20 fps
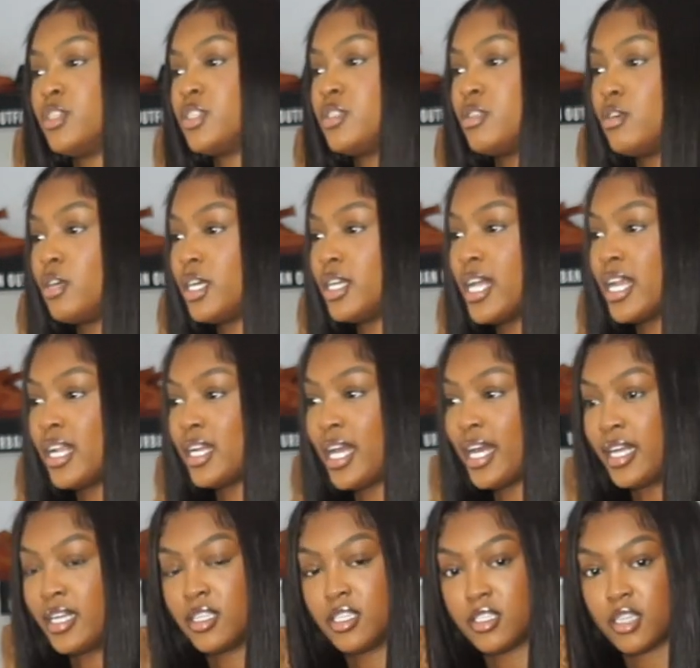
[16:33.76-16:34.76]
looking at it
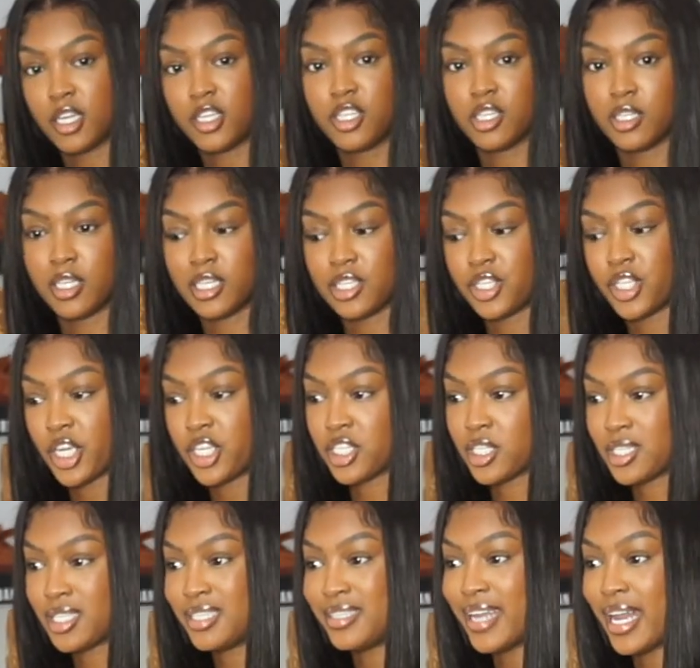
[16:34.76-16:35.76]
like it's such a
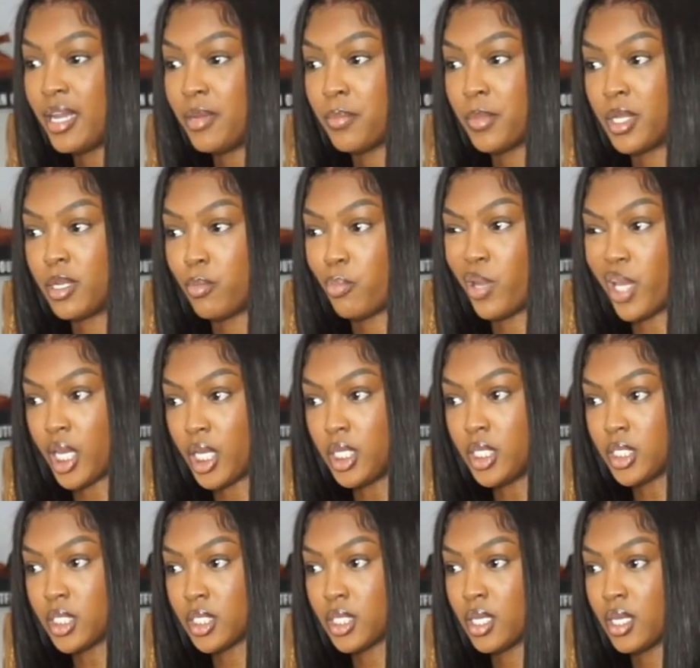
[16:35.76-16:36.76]
statement
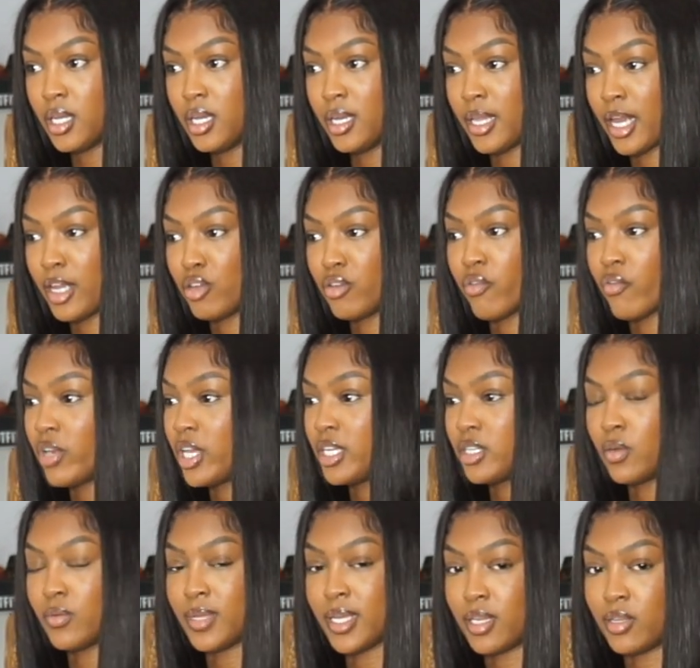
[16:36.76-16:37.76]
piece that you really
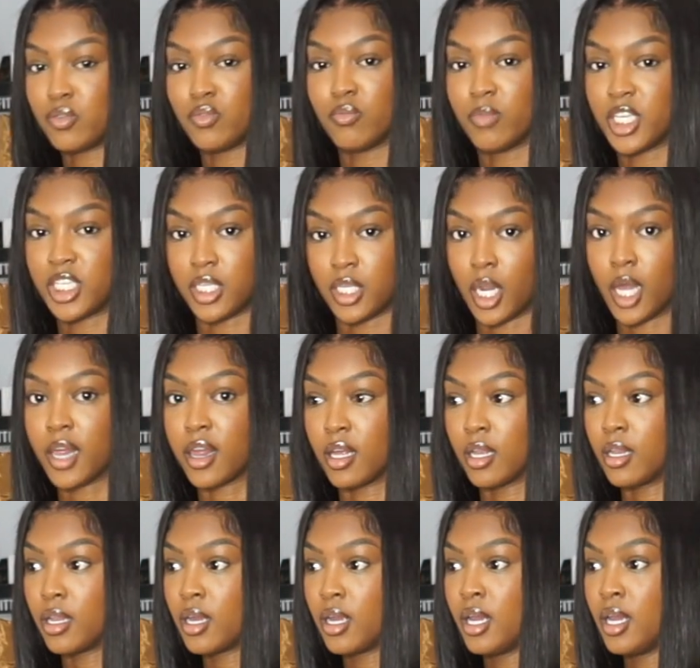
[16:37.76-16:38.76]
don't need to do much of
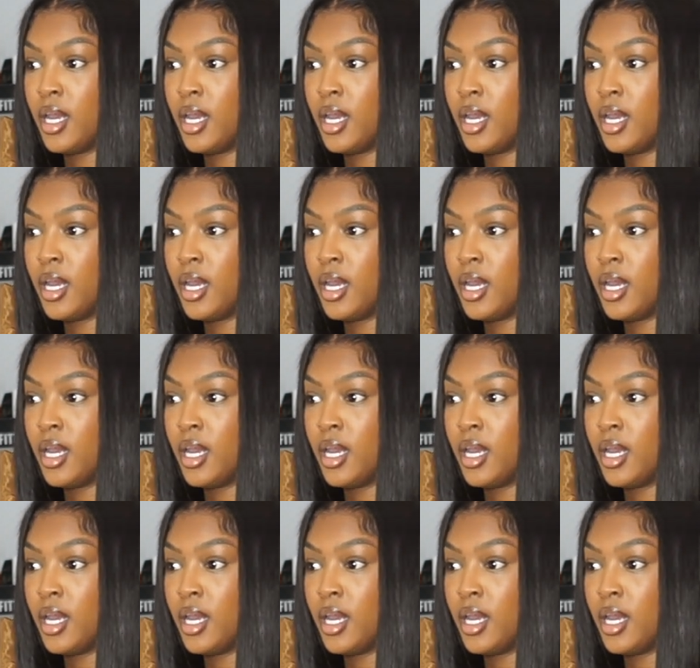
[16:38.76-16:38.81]
nothing,